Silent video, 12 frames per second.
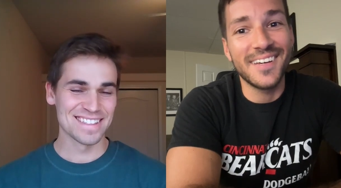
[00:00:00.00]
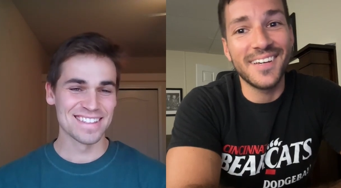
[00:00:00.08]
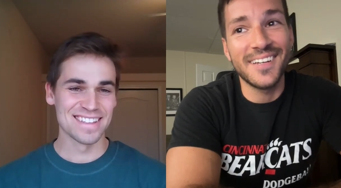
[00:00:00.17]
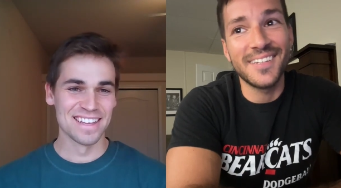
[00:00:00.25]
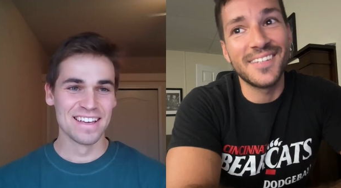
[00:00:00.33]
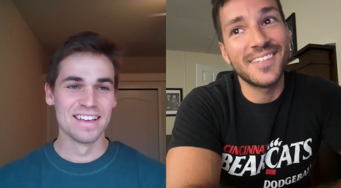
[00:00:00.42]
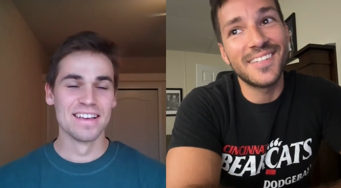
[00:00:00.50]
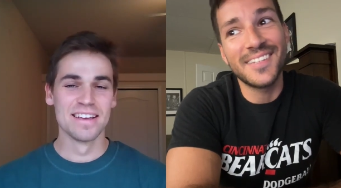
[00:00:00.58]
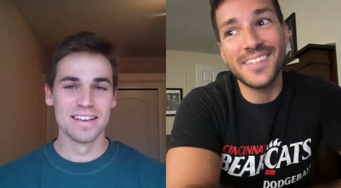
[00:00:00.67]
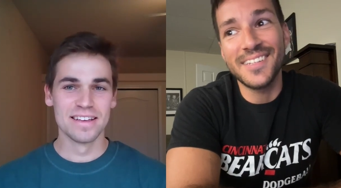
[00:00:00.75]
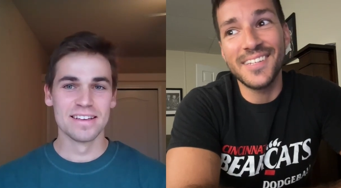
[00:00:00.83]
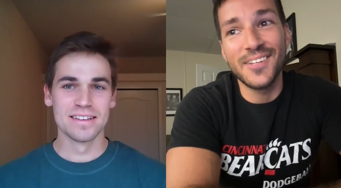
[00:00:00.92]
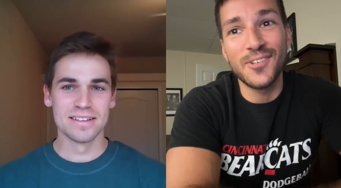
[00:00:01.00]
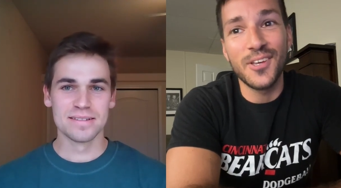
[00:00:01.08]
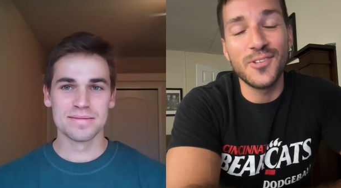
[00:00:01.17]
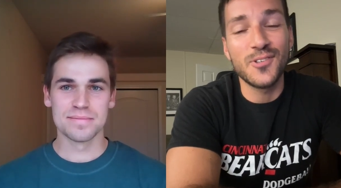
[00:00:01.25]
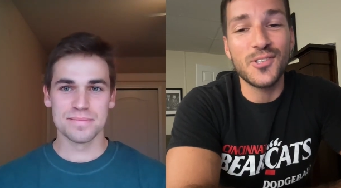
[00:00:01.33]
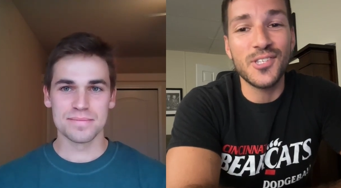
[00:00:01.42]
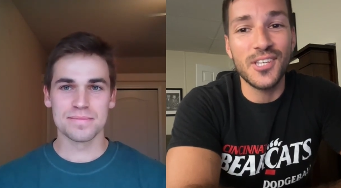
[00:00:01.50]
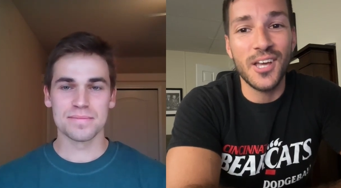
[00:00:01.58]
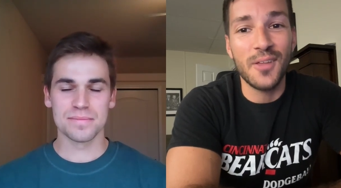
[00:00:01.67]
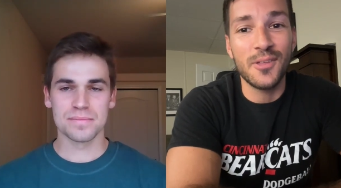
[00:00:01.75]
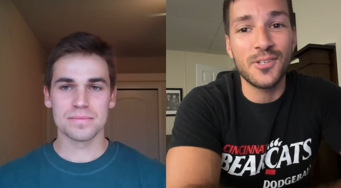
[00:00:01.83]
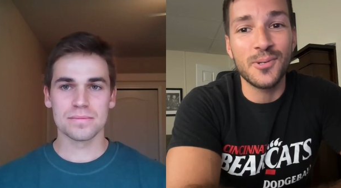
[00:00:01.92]
Speaker 1: uh, and and just
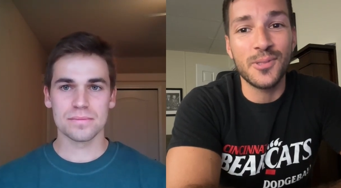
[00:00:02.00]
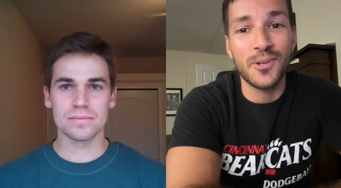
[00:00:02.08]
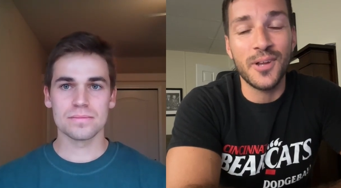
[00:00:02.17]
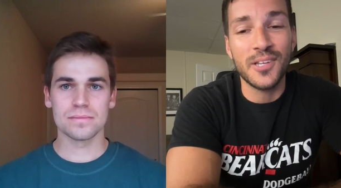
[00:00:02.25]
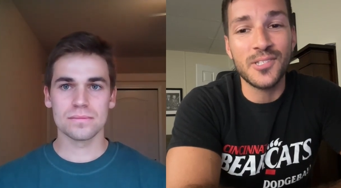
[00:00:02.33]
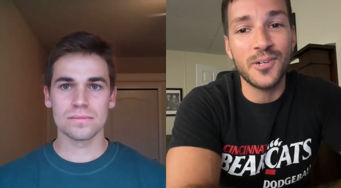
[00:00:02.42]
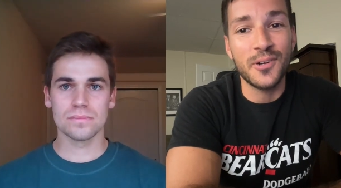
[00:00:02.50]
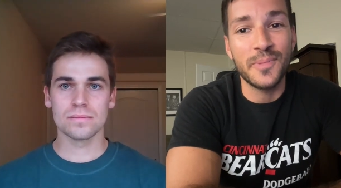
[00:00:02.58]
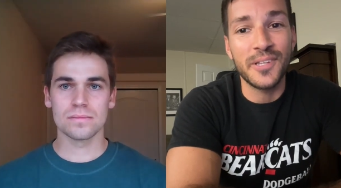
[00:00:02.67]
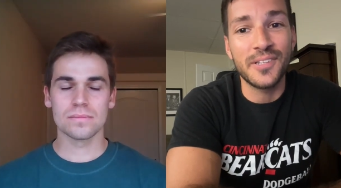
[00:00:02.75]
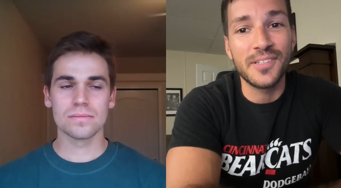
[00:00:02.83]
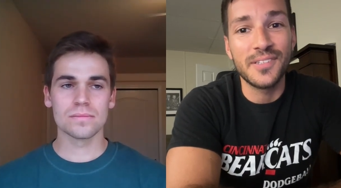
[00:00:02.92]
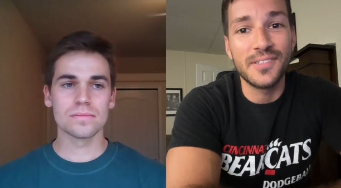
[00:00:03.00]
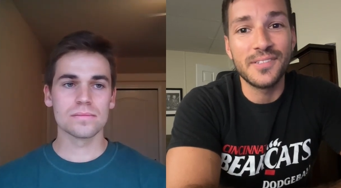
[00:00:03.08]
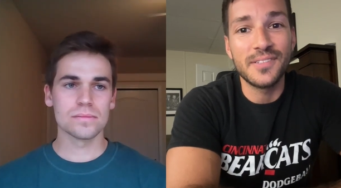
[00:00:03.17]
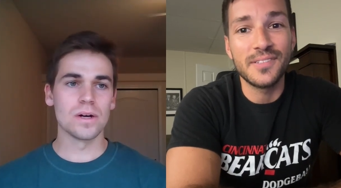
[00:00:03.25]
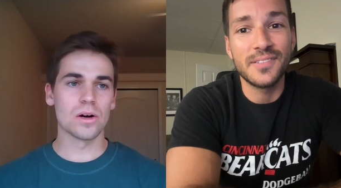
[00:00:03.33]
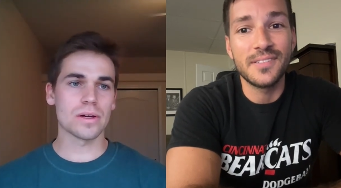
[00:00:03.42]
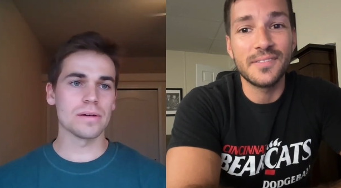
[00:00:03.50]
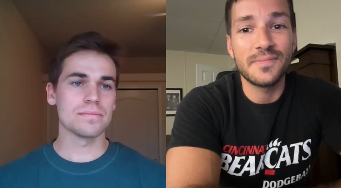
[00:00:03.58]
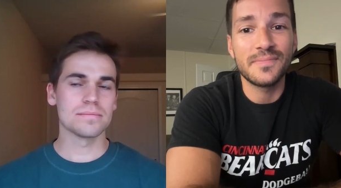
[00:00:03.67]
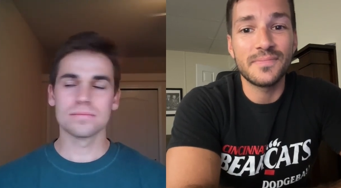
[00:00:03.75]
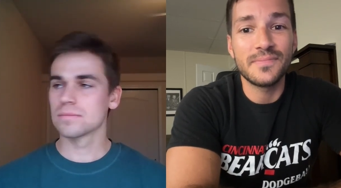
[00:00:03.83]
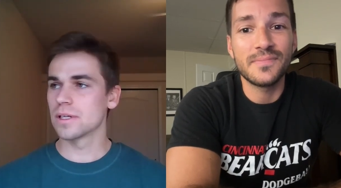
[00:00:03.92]
see how they do at their next tournament. Okay,
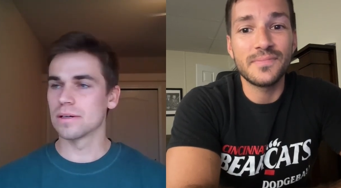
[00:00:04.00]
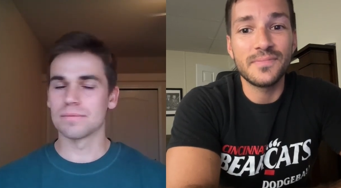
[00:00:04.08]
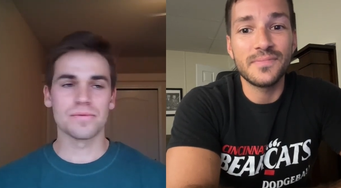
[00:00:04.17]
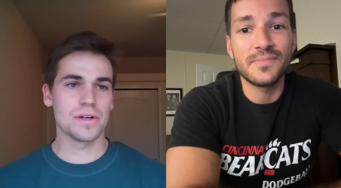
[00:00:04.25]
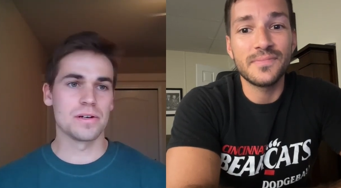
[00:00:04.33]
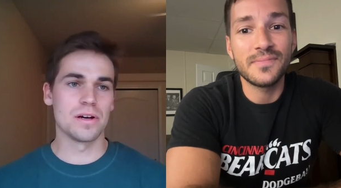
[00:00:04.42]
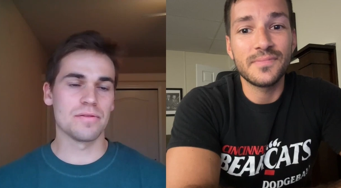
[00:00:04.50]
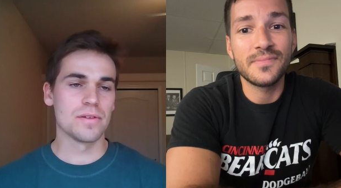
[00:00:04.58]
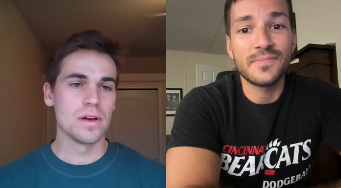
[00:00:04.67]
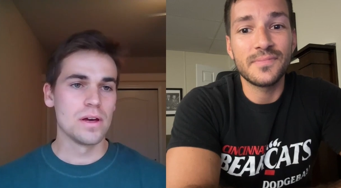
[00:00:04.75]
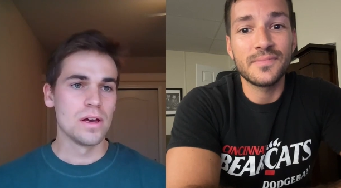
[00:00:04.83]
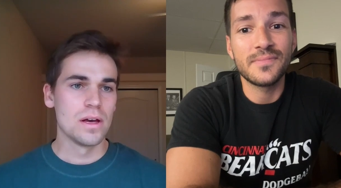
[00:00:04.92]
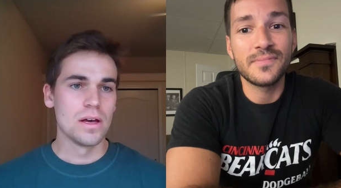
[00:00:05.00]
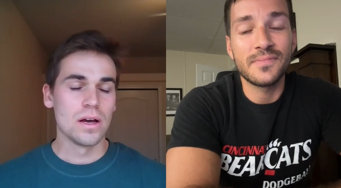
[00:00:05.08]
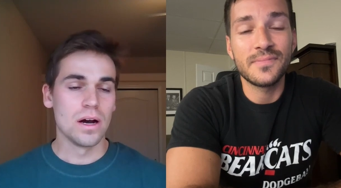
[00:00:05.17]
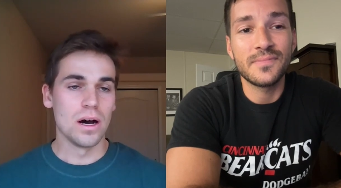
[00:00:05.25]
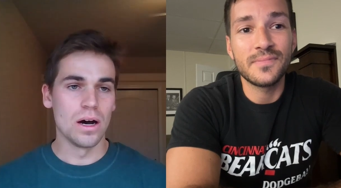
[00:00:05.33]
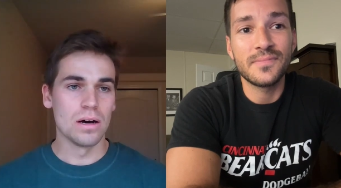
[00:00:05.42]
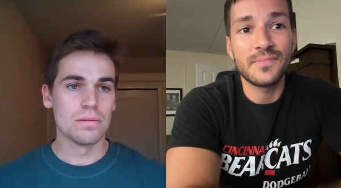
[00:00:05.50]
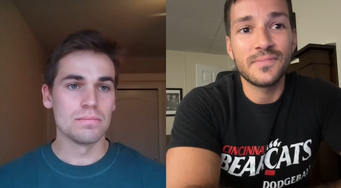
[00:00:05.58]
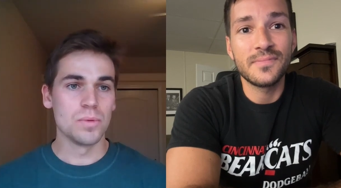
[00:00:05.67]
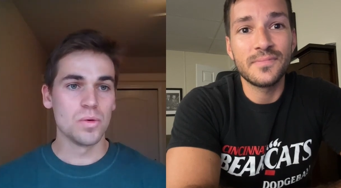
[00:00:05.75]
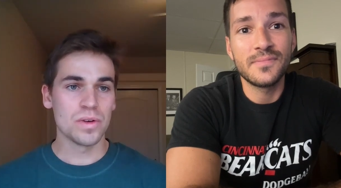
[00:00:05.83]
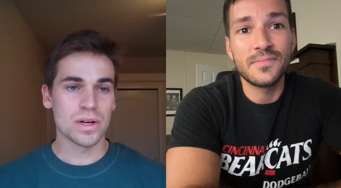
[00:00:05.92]
Speaker 2: yeah, fair enough. Uh,
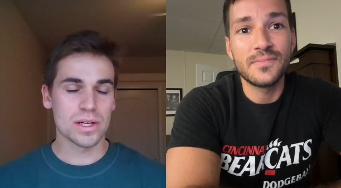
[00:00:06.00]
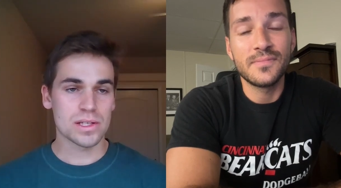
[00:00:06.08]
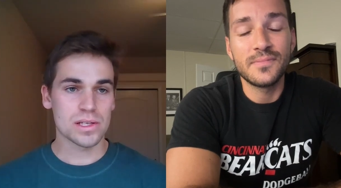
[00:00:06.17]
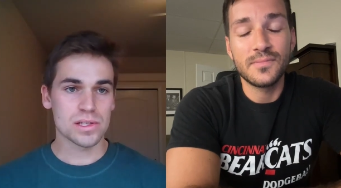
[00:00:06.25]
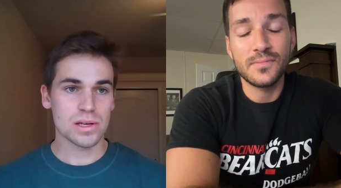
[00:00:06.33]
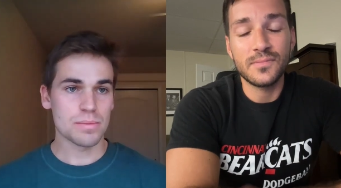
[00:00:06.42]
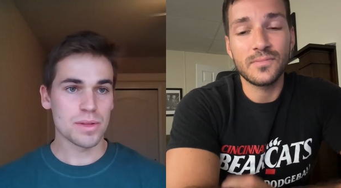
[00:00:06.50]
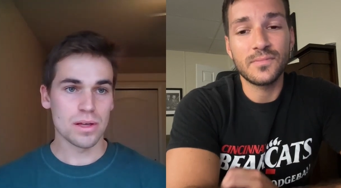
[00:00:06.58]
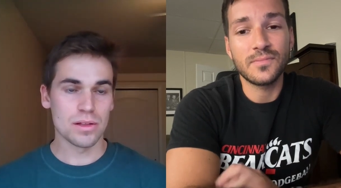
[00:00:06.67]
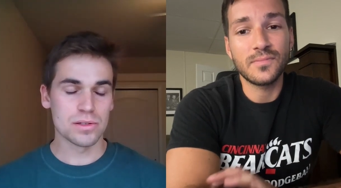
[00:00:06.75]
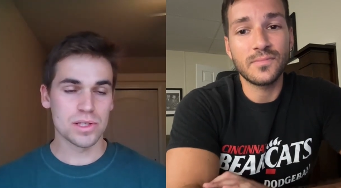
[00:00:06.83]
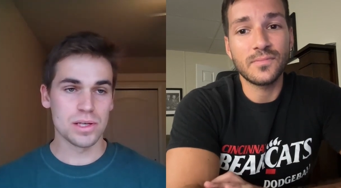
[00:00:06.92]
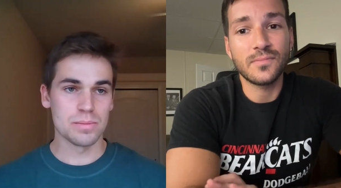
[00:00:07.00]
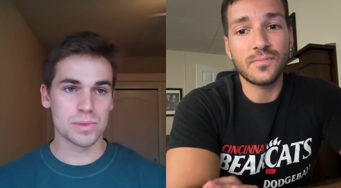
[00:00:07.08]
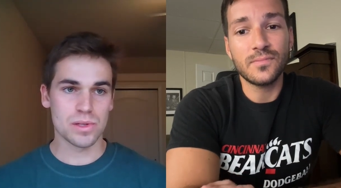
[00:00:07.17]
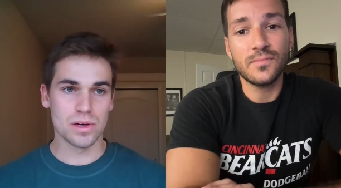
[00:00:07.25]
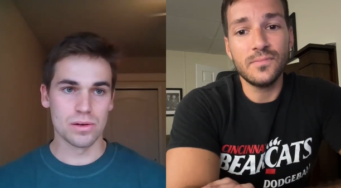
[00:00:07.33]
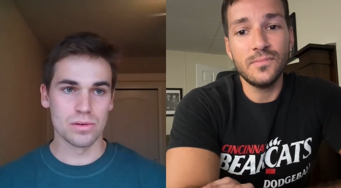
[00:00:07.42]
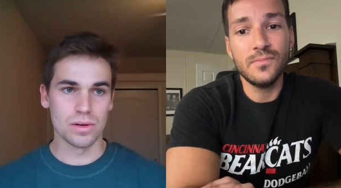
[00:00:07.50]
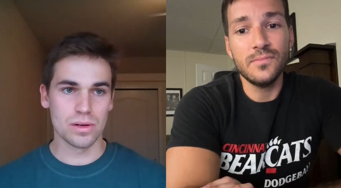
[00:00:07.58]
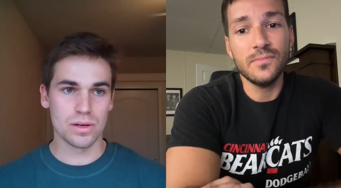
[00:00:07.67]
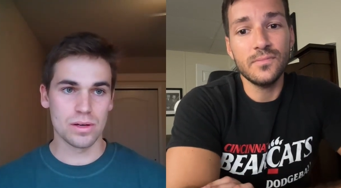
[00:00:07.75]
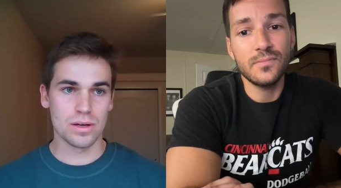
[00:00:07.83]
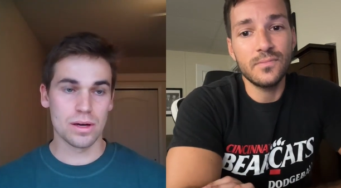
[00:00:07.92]
moving on to some of the other teams, though,
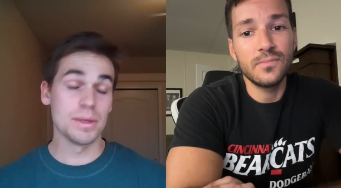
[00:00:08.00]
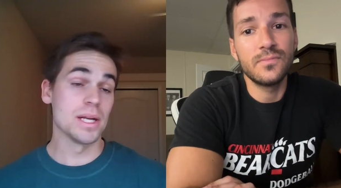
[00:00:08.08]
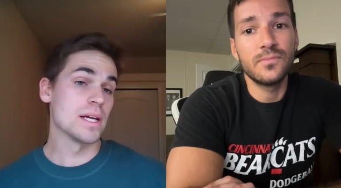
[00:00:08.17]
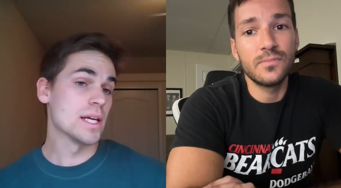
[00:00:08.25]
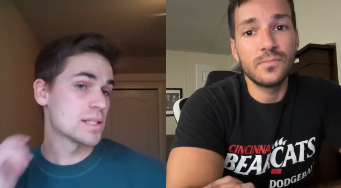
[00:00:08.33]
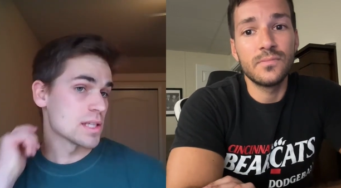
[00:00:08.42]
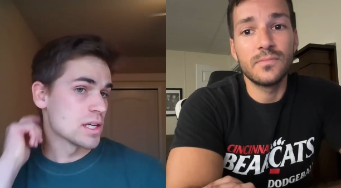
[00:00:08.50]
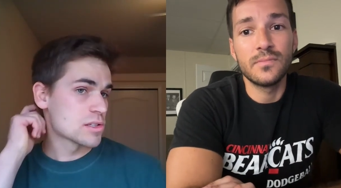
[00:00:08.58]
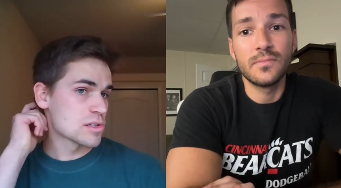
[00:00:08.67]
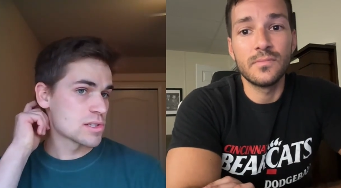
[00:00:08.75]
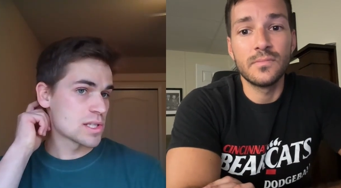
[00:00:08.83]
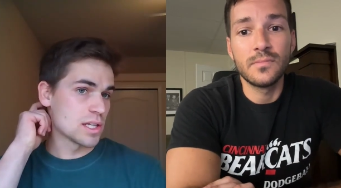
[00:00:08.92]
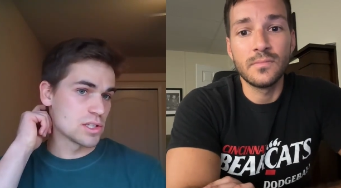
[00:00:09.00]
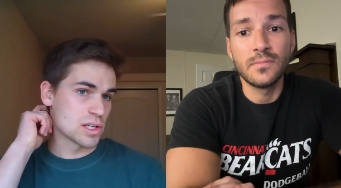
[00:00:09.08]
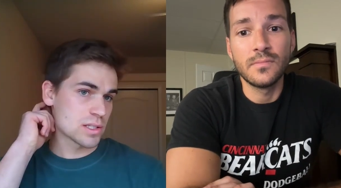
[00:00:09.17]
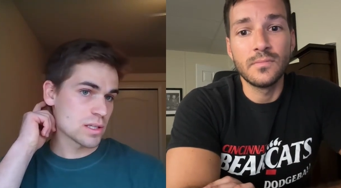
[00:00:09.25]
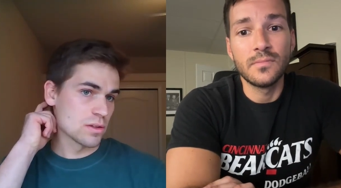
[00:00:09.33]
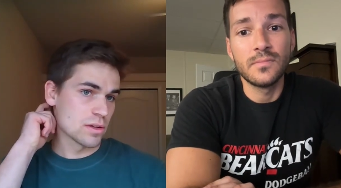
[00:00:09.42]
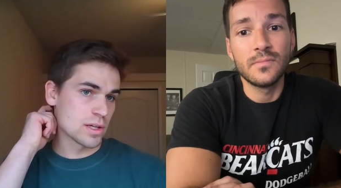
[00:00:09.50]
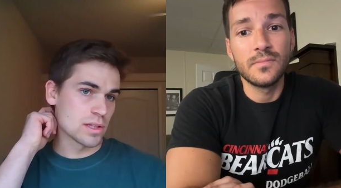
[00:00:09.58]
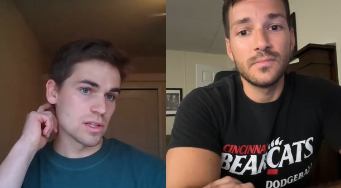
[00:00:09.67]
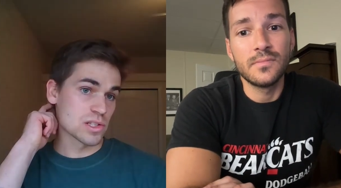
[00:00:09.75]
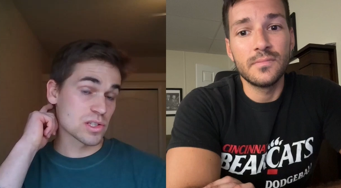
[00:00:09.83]
I mean, it's interesting just to look at the